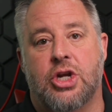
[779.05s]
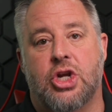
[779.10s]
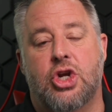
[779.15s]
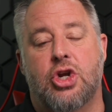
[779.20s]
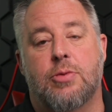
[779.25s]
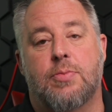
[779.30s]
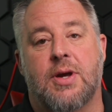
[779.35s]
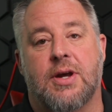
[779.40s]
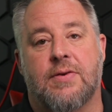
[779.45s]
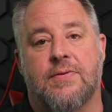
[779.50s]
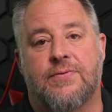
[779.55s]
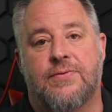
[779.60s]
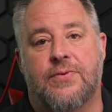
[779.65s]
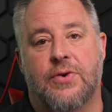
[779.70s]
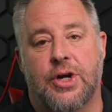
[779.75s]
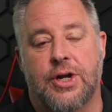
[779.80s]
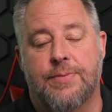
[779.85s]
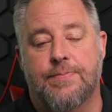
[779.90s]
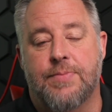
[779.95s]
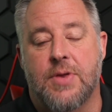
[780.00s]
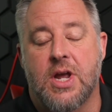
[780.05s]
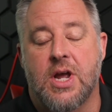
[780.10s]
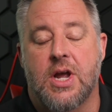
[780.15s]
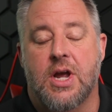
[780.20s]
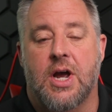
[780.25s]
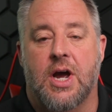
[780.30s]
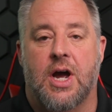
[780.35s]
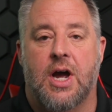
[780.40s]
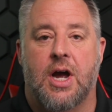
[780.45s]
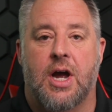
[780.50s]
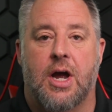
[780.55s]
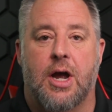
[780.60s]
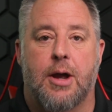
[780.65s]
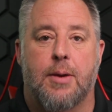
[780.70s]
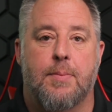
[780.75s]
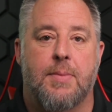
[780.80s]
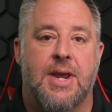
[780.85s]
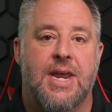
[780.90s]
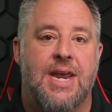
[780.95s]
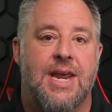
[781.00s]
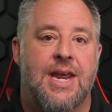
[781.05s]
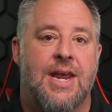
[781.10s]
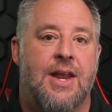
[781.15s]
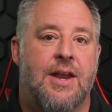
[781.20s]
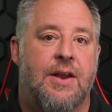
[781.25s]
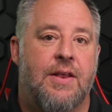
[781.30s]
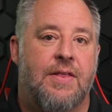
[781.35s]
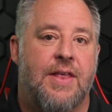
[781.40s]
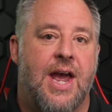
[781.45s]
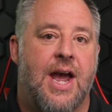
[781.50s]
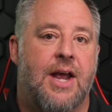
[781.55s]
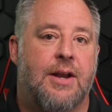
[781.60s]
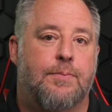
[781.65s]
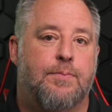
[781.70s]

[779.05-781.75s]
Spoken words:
cubic foot in that